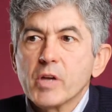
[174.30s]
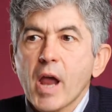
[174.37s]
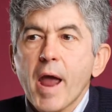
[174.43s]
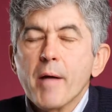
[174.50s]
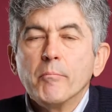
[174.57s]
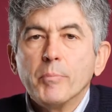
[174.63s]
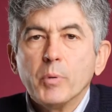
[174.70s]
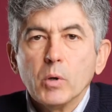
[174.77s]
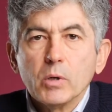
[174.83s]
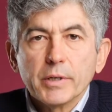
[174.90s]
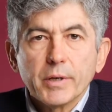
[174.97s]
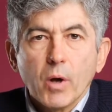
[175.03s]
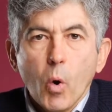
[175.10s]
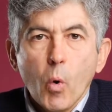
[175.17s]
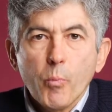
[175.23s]
ample,
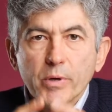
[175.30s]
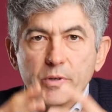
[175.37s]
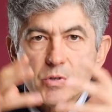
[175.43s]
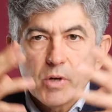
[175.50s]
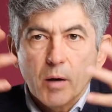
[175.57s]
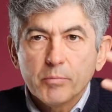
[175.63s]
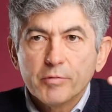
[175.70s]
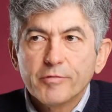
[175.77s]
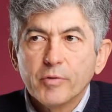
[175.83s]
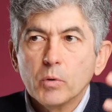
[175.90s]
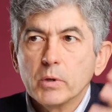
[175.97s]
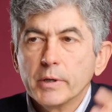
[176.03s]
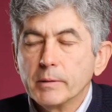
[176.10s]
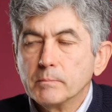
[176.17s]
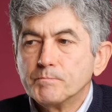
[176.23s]
it opens up
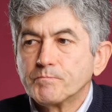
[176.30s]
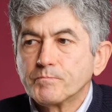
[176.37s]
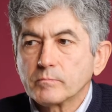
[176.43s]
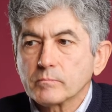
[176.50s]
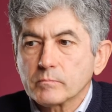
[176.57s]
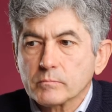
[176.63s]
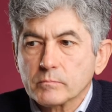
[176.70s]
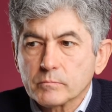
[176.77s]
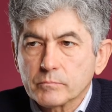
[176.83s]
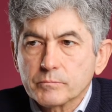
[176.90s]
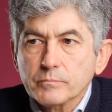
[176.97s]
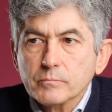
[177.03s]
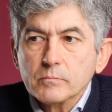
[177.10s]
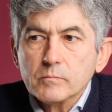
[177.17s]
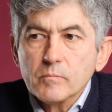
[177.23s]
fully,
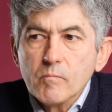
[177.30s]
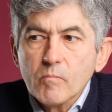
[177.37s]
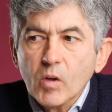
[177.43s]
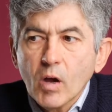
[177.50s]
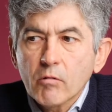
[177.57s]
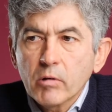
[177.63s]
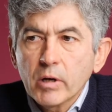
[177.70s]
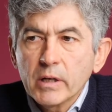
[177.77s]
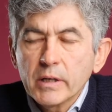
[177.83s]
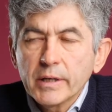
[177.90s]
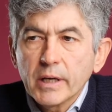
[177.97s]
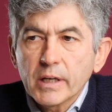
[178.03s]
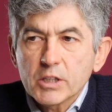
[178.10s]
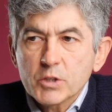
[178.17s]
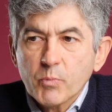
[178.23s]

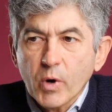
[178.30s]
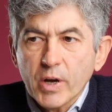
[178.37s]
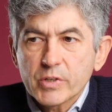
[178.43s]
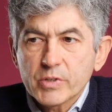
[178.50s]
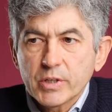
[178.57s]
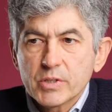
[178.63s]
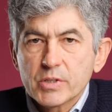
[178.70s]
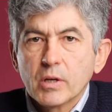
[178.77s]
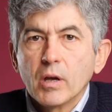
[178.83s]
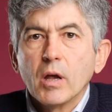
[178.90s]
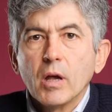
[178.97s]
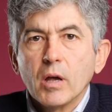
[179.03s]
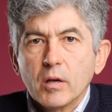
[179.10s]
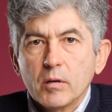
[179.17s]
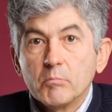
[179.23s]
really expresses
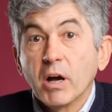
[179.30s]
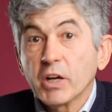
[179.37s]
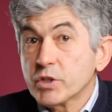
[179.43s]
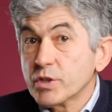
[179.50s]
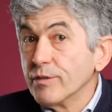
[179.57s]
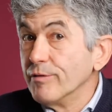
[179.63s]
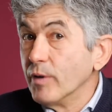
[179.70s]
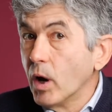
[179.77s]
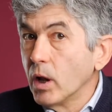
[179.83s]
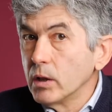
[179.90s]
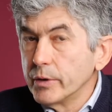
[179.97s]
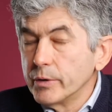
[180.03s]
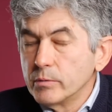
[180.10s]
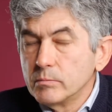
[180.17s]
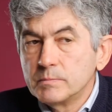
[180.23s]
much
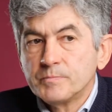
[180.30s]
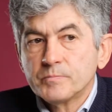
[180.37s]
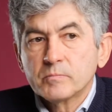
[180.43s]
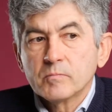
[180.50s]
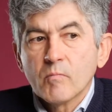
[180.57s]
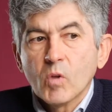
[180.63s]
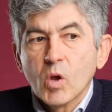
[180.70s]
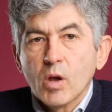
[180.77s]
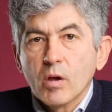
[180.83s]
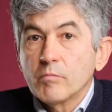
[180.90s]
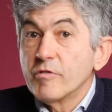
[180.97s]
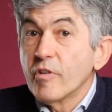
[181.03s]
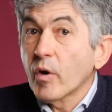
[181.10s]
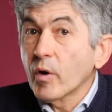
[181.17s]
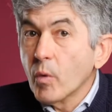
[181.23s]
volume.
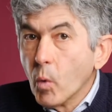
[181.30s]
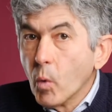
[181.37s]
Very